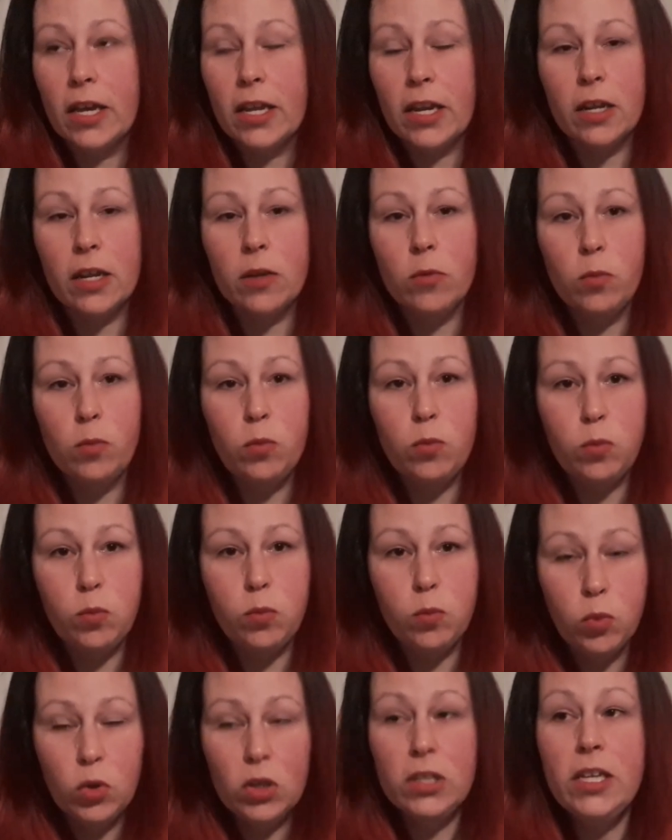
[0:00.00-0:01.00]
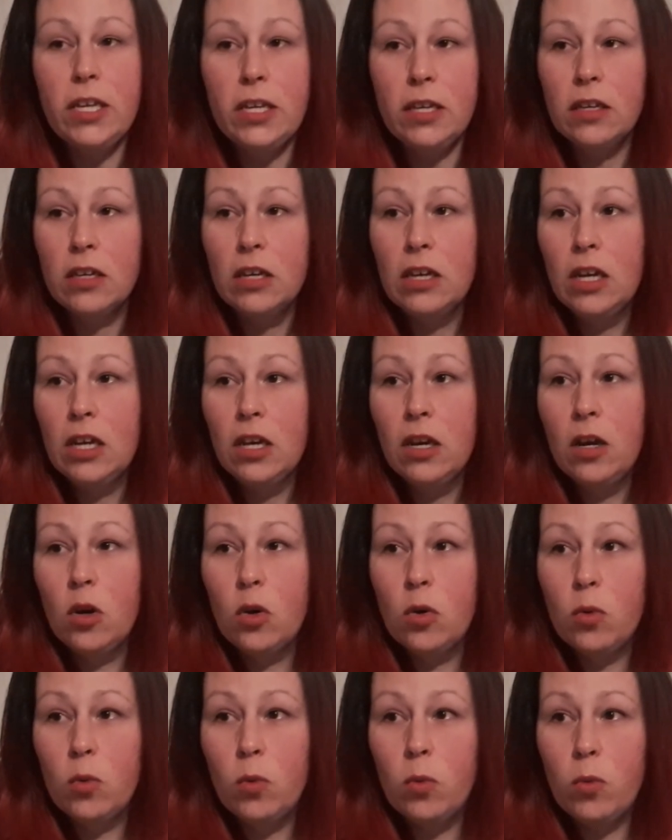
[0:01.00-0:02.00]
and I really
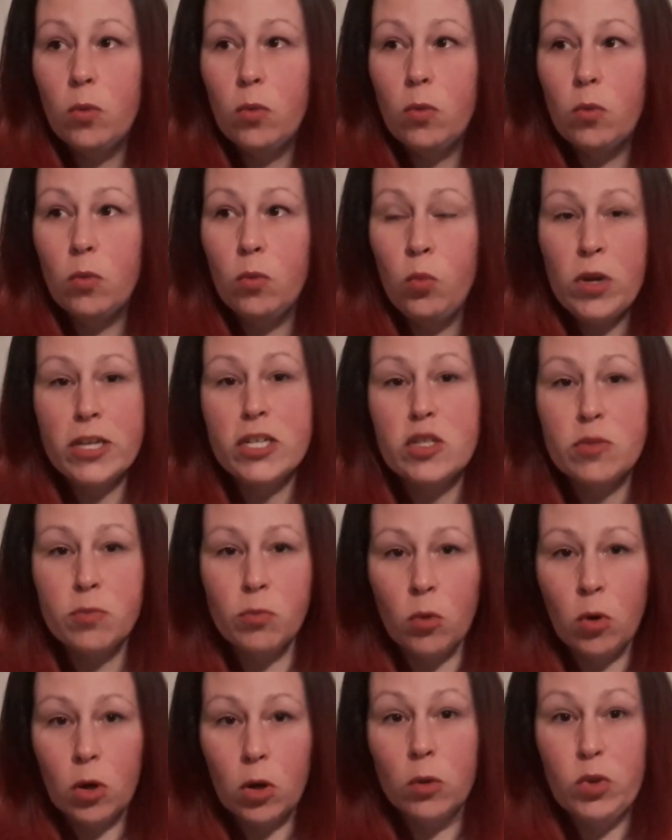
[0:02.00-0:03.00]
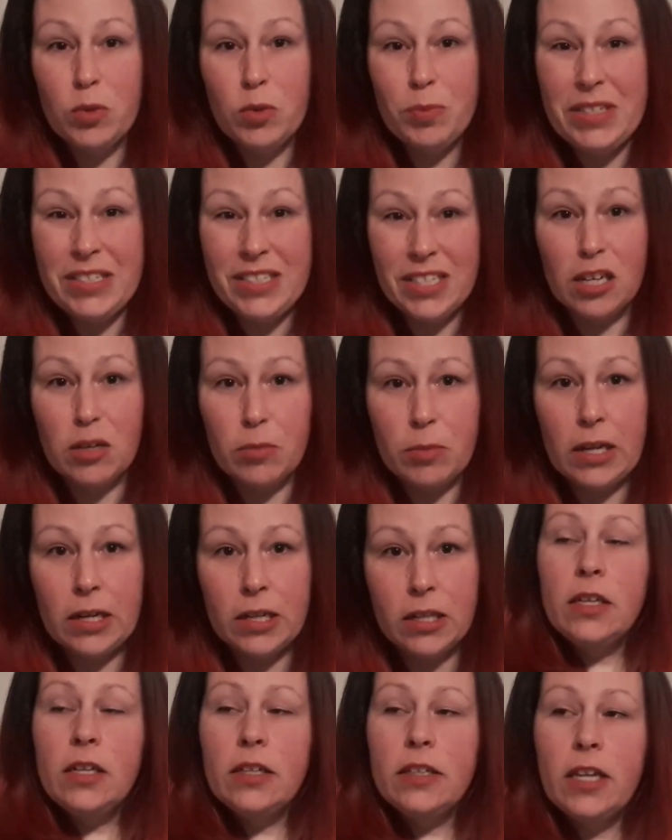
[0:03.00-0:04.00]
wish more would be done about
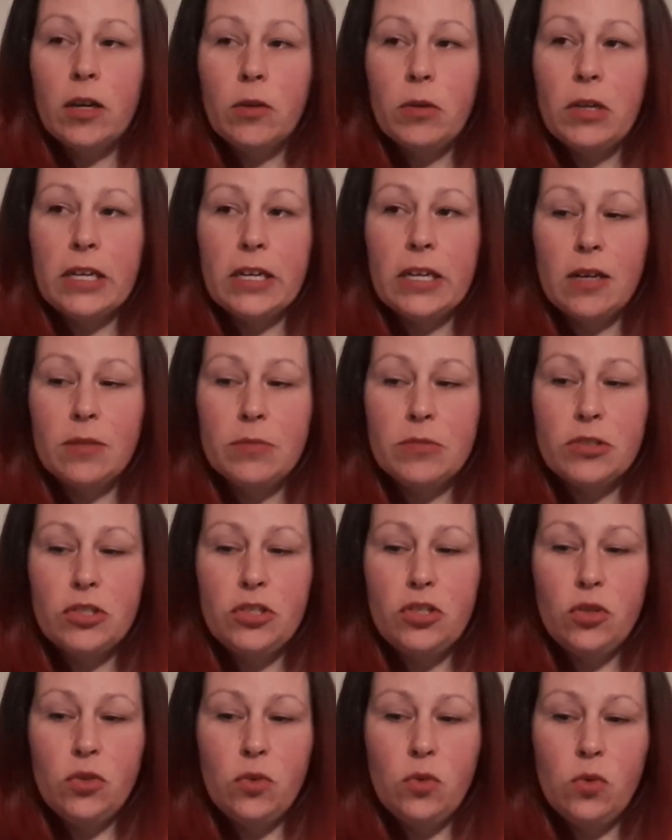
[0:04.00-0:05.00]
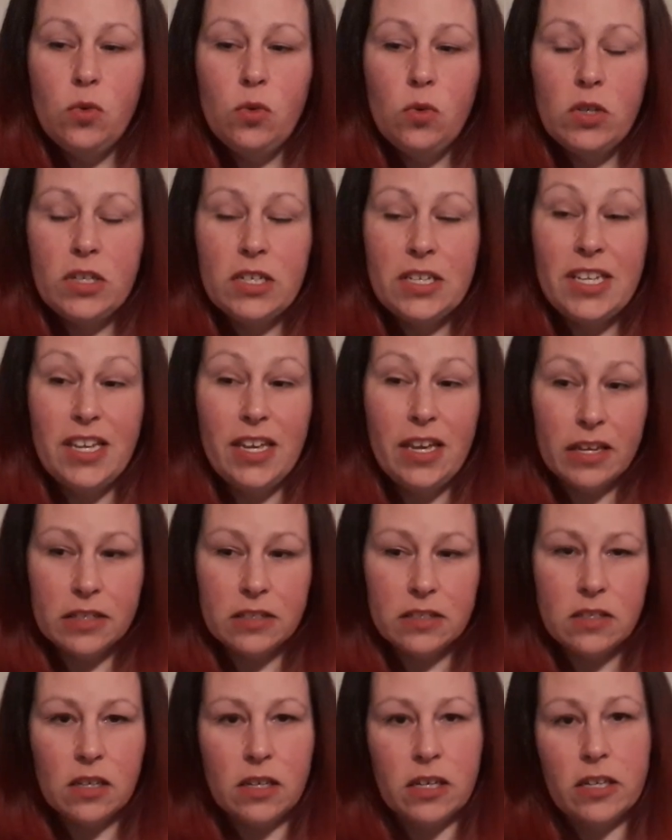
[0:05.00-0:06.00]
it. Now, when it comes to
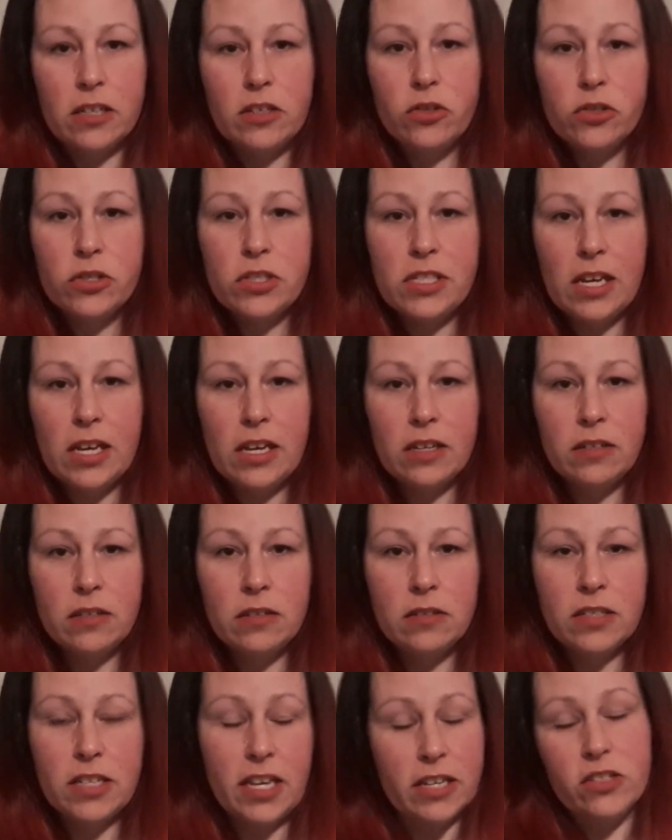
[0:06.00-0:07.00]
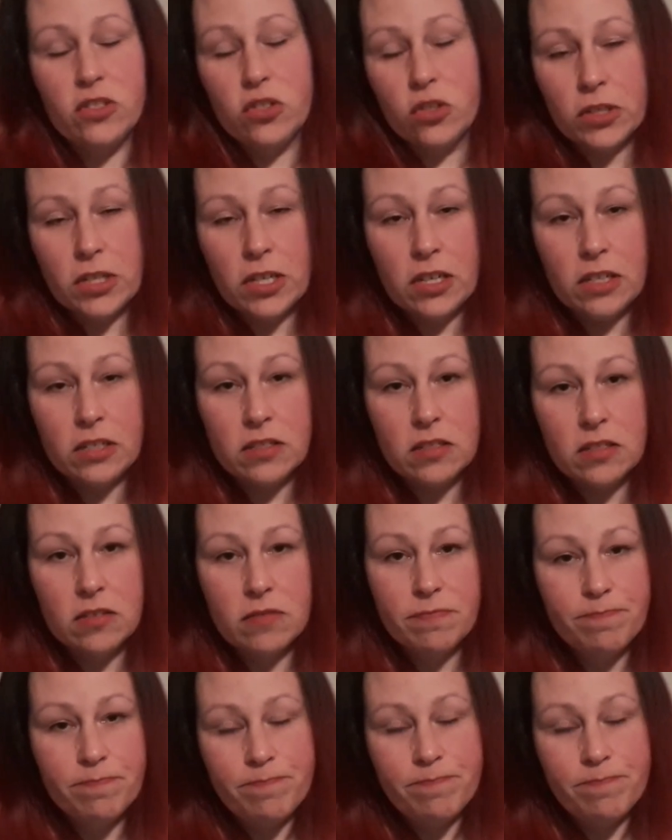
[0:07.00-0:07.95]
kids, I understand kids are kids.